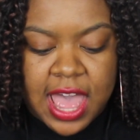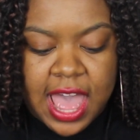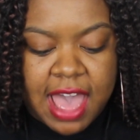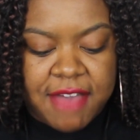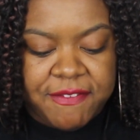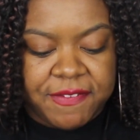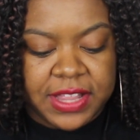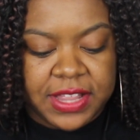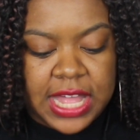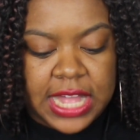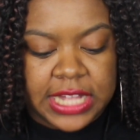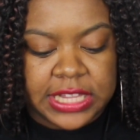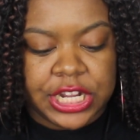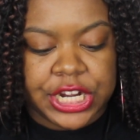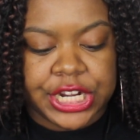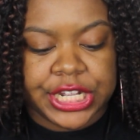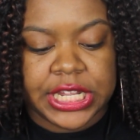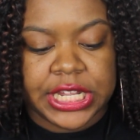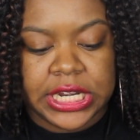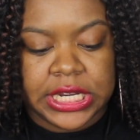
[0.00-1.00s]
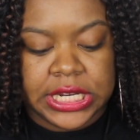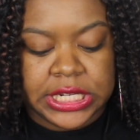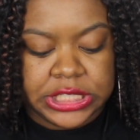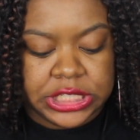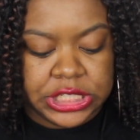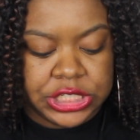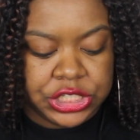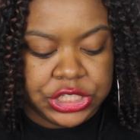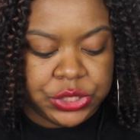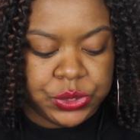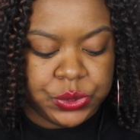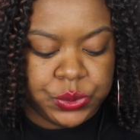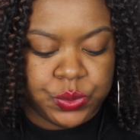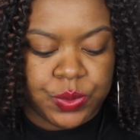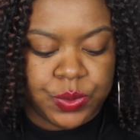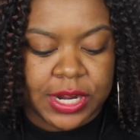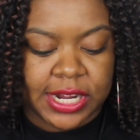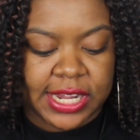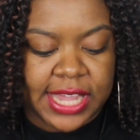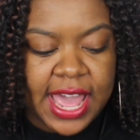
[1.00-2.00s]
I feel like they're good additions to
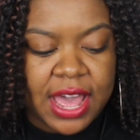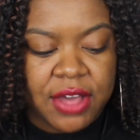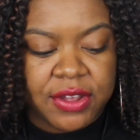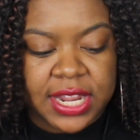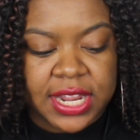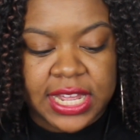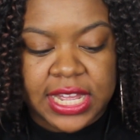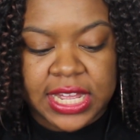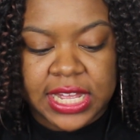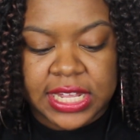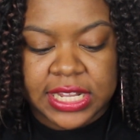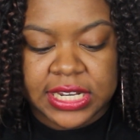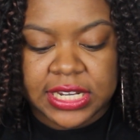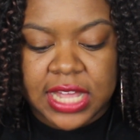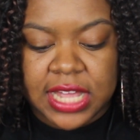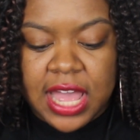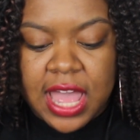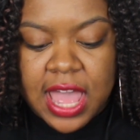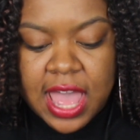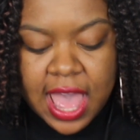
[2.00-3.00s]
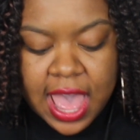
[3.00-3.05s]
work out in.